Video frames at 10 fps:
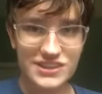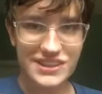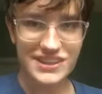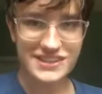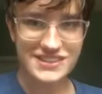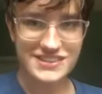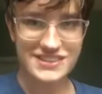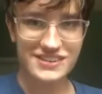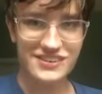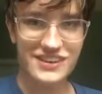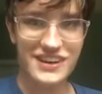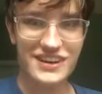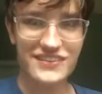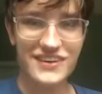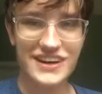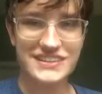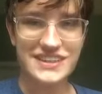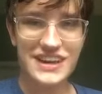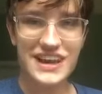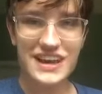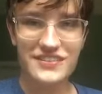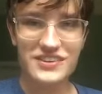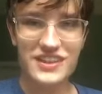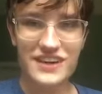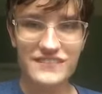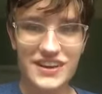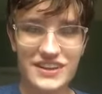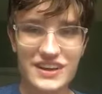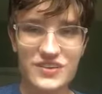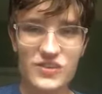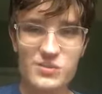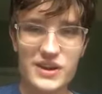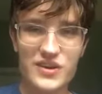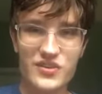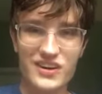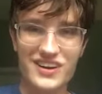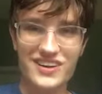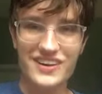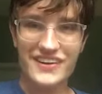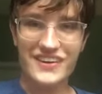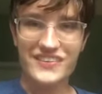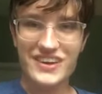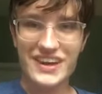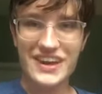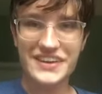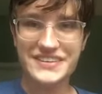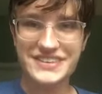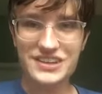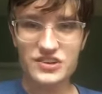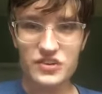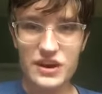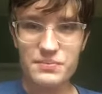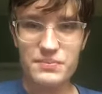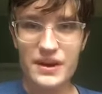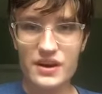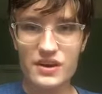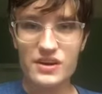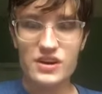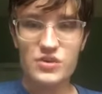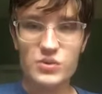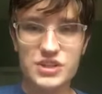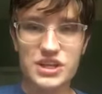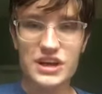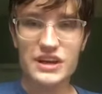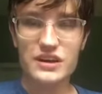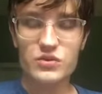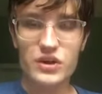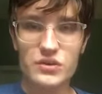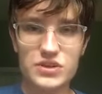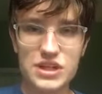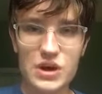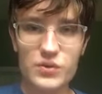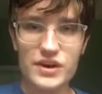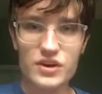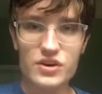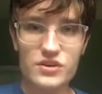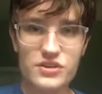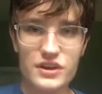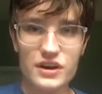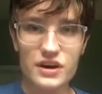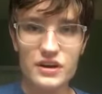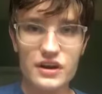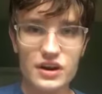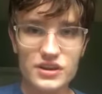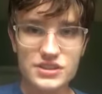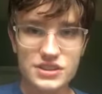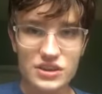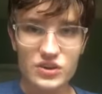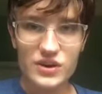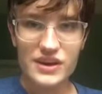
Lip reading: And so anyways, after that meal at Gourmet Grill, we headed to Great Bear, which I went earthing on also,